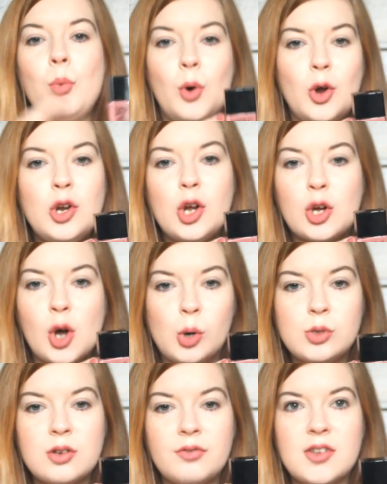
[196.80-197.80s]
one
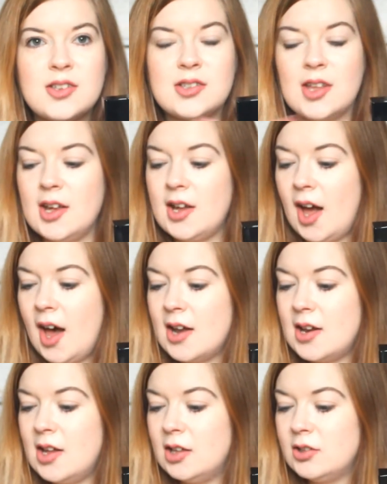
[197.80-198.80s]
coat of this thing
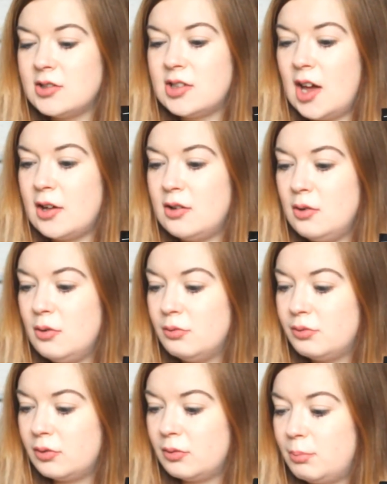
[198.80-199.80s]
and it looks like
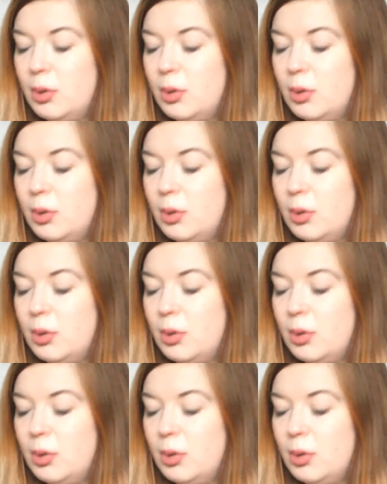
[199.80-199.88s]
you've